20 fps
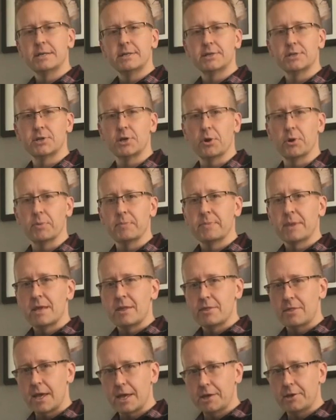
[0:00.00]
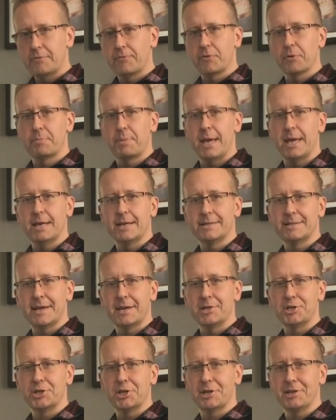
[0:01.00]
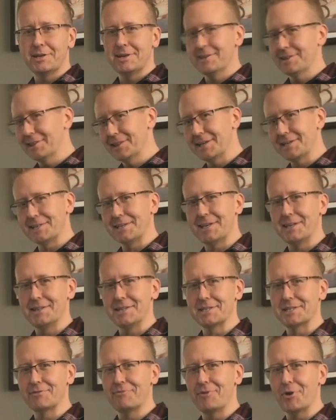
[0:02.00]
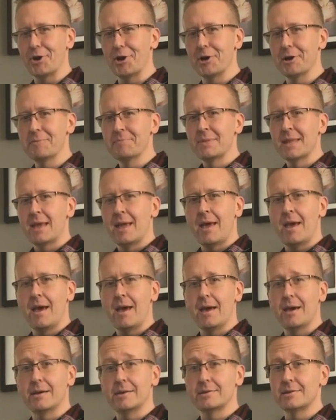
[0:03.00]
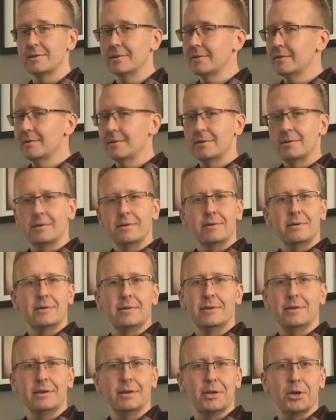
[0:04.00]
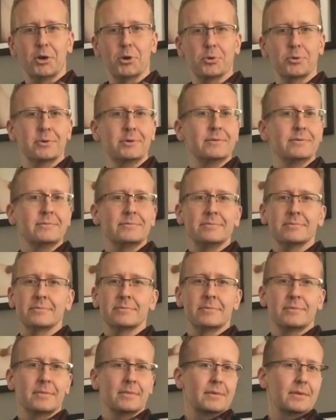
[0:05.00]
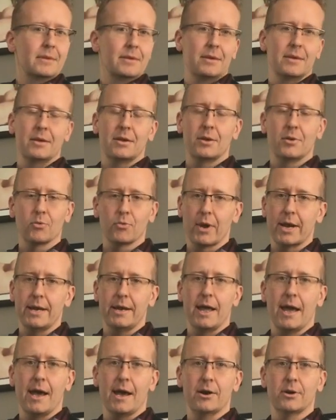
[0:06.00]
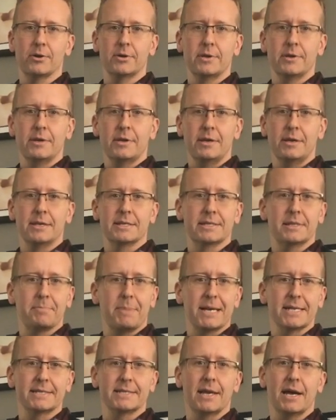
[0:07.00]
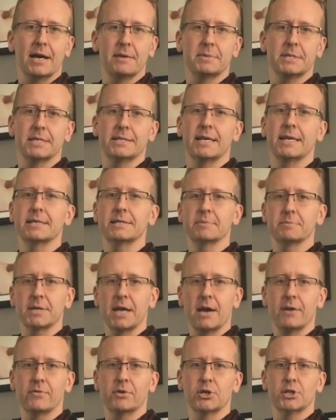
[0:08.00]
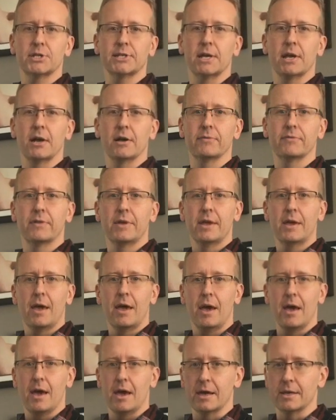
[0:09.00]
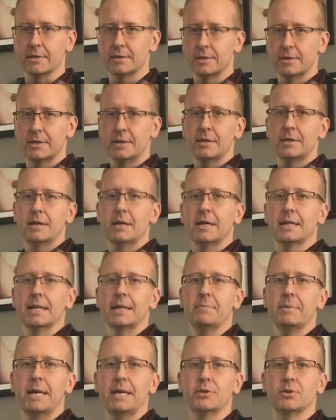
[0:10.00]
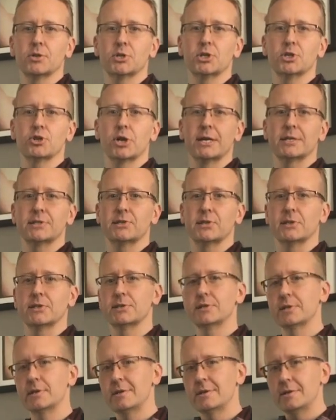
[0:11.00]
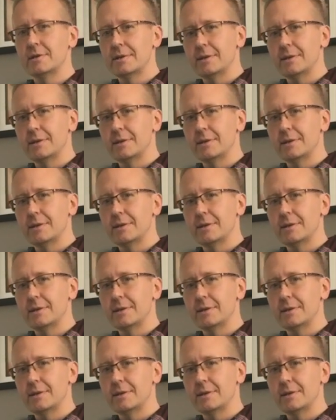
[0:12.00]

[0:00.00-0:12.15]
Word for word: So thank you for paying attention, listening this far, and you know, right now is the best time to take some time for yourself and eliminate those stresses,